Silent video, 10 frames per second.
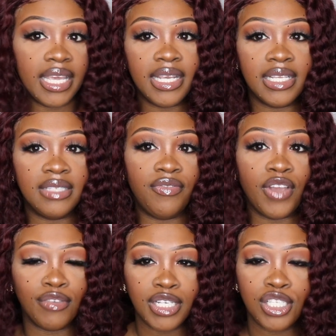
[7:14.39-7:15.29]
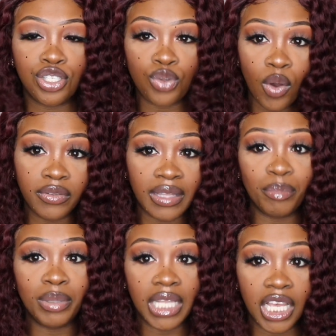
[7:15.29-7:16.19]
it is very soft
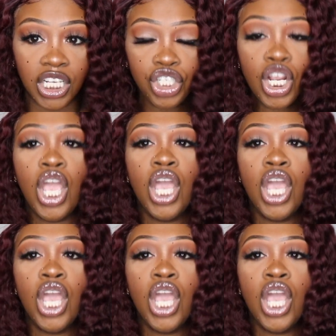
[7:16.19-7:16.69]
and plush.